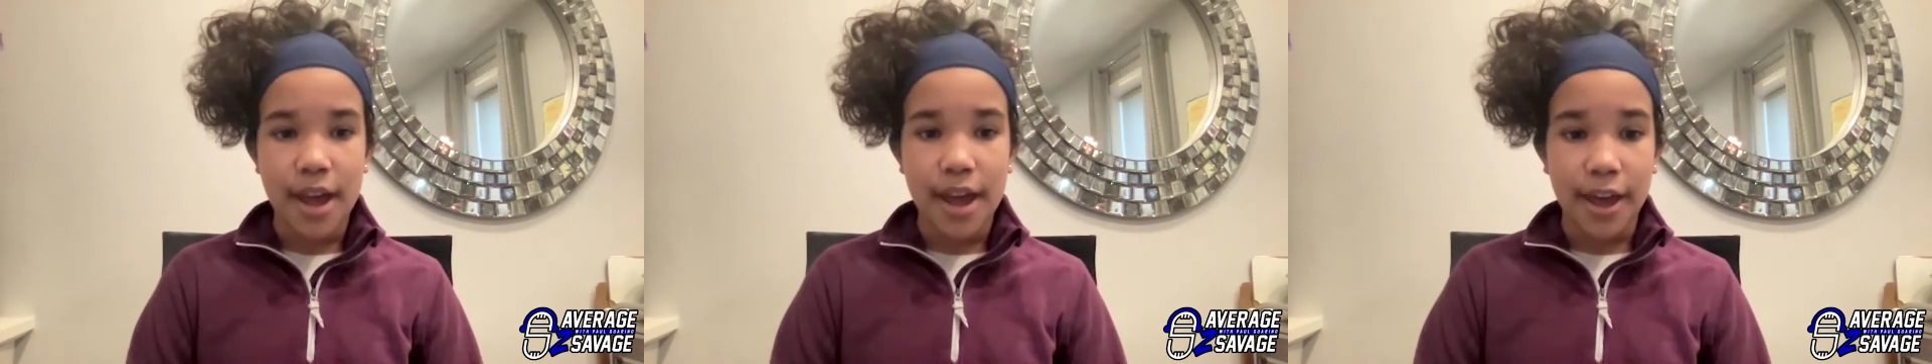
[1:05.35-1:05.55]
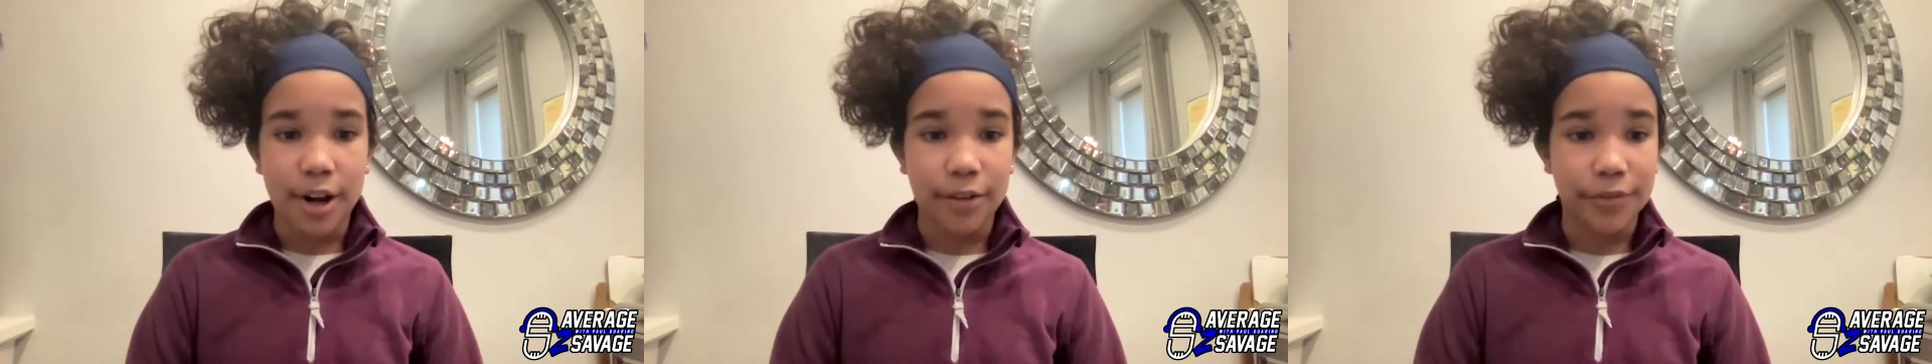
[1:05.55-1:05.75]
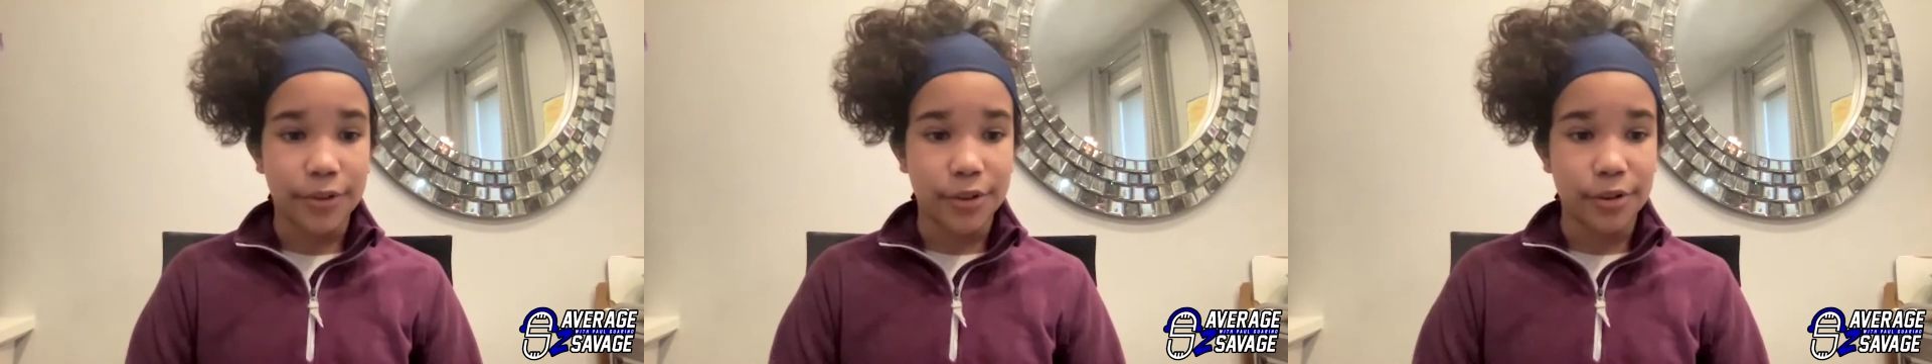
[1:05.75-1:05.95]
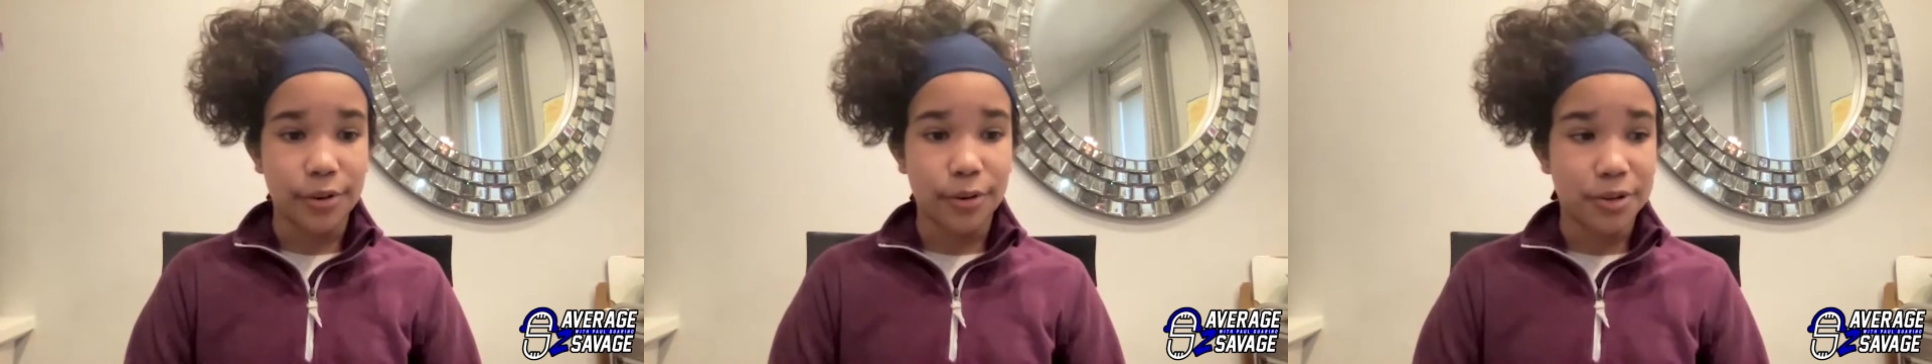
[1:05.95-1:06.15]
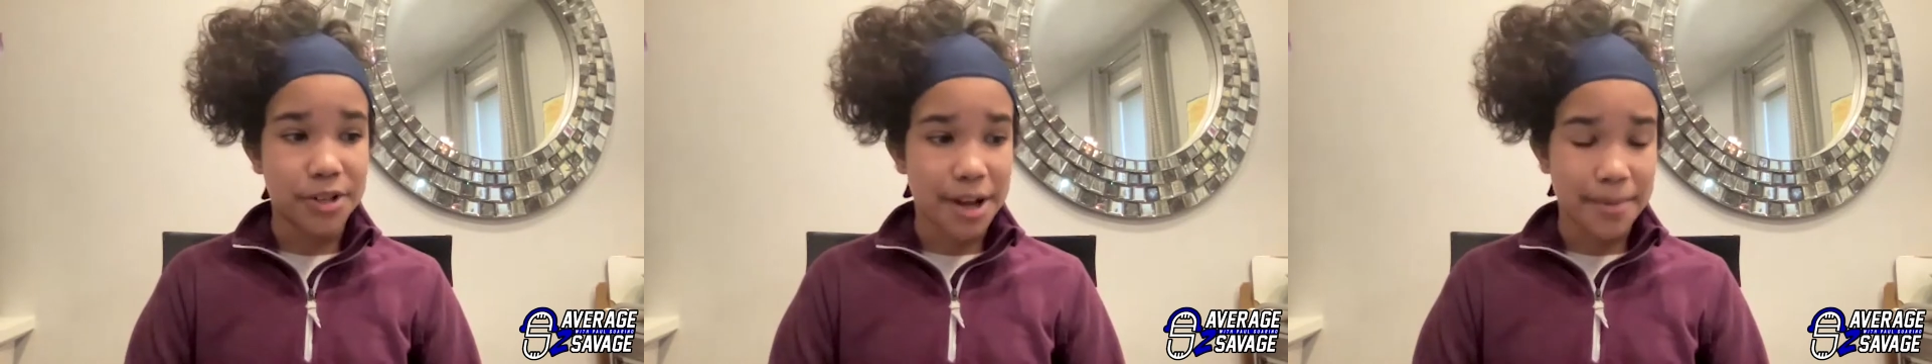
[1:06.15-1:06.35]

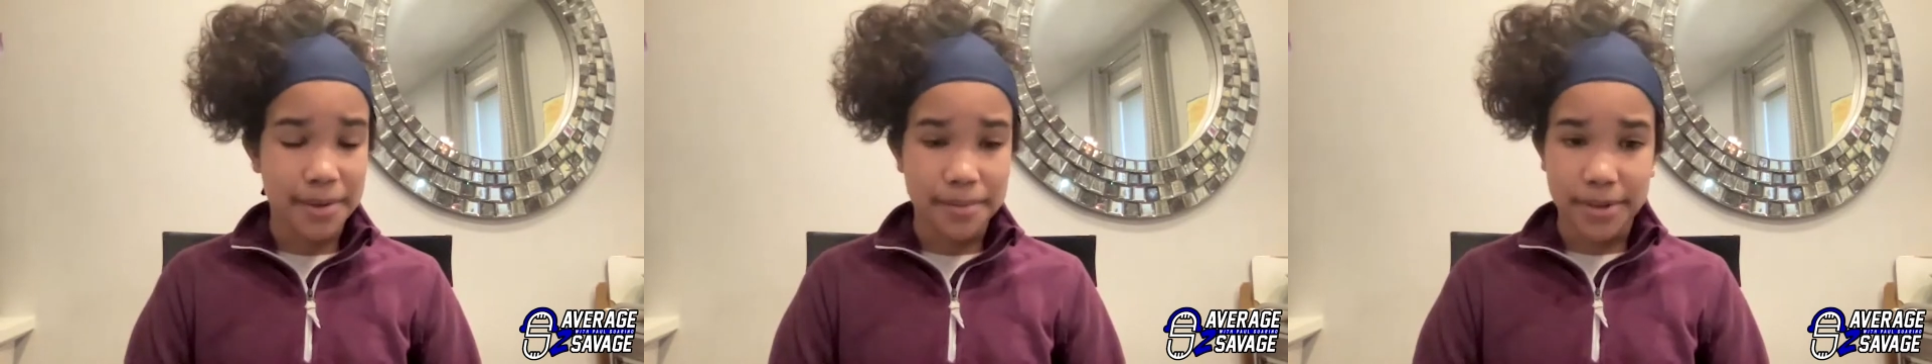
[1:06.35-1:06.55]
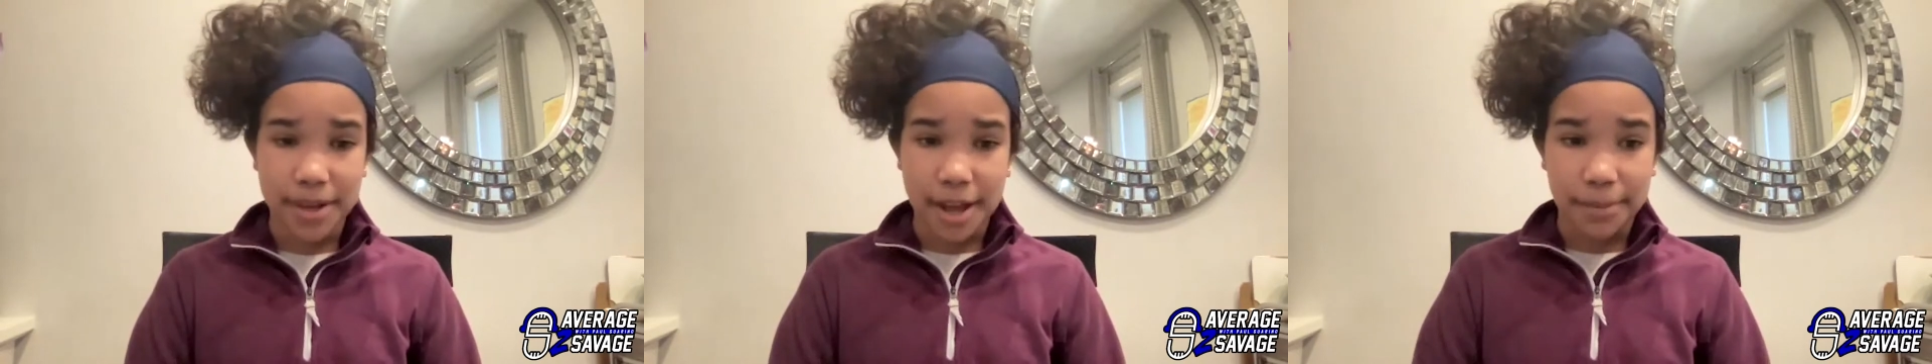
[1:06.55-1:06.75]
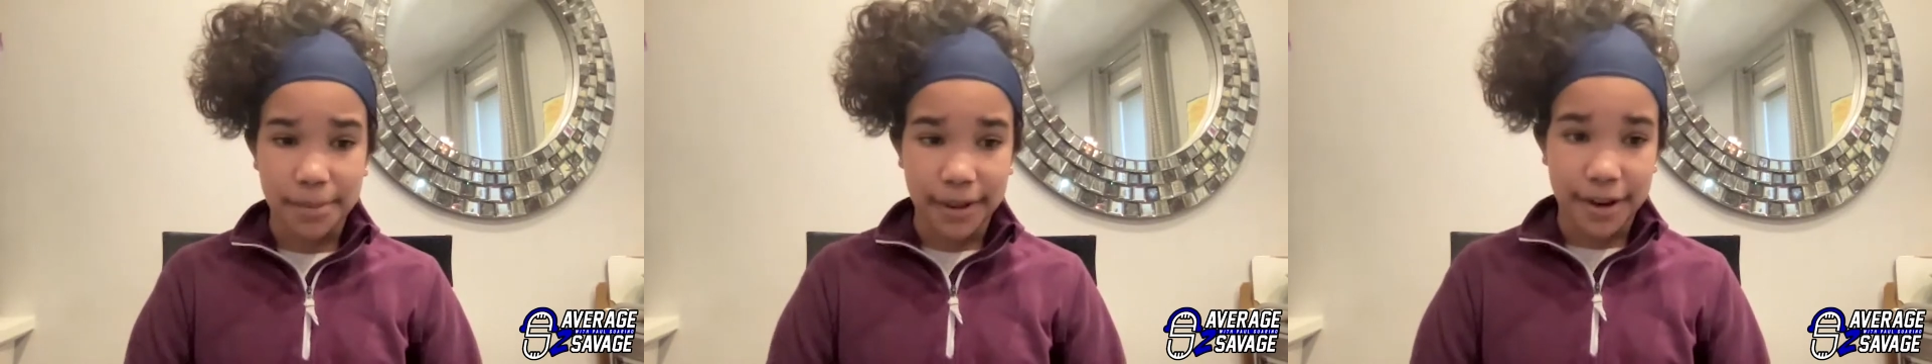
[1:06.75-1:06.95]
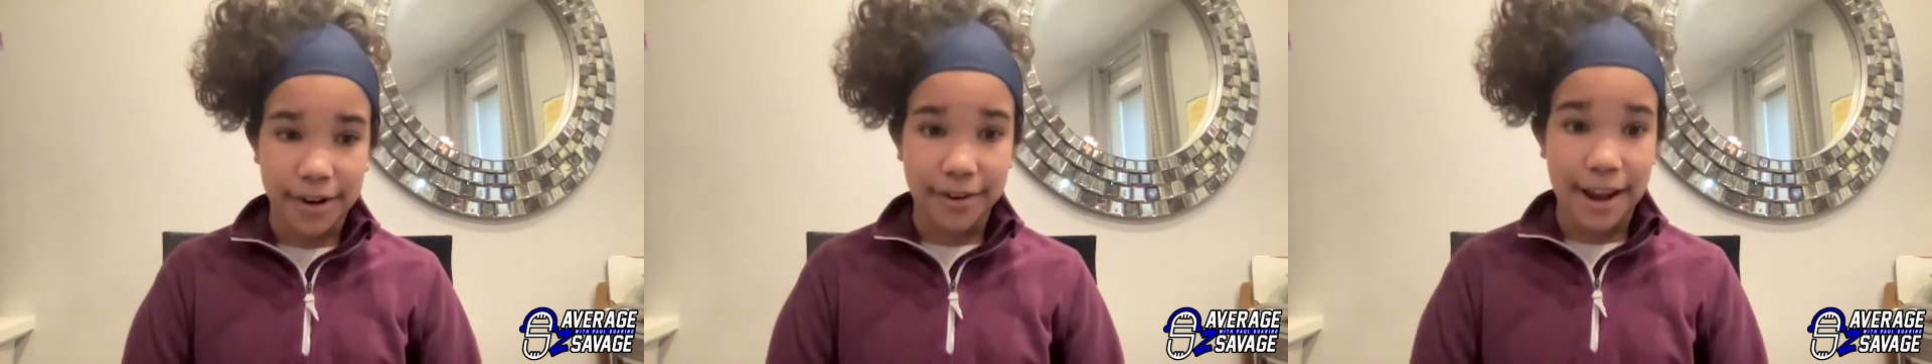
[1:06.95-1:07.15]
interview WNBA player,